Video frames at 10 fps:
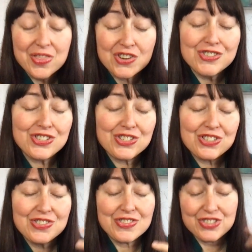There's
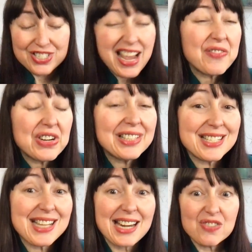definitely
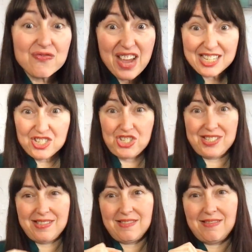
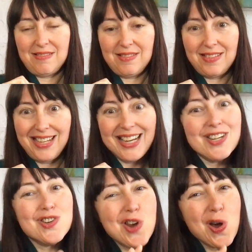satisfaction
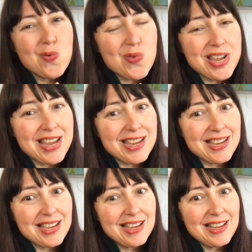in
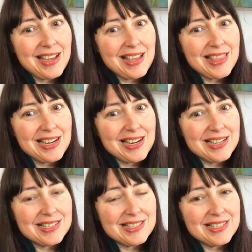knowing they
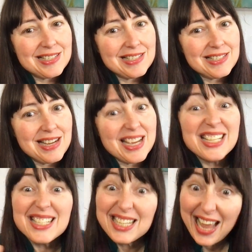didn't
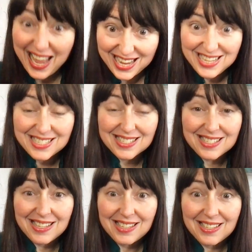
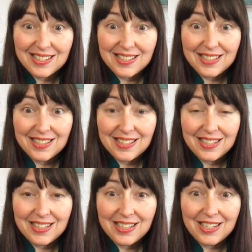intend
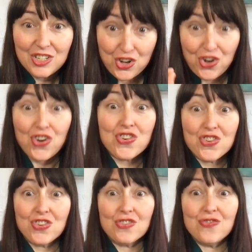to hurt
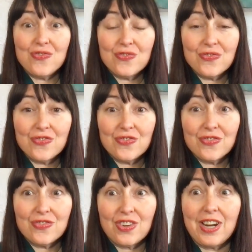you,
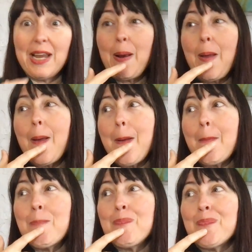right?
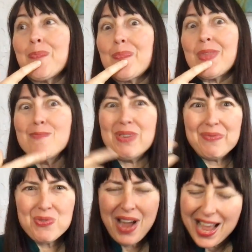But
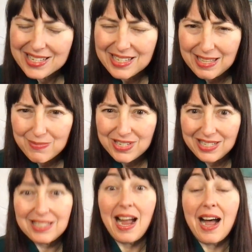if you ask them to
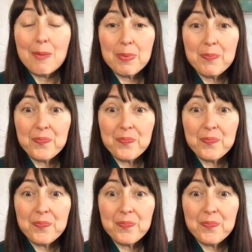stop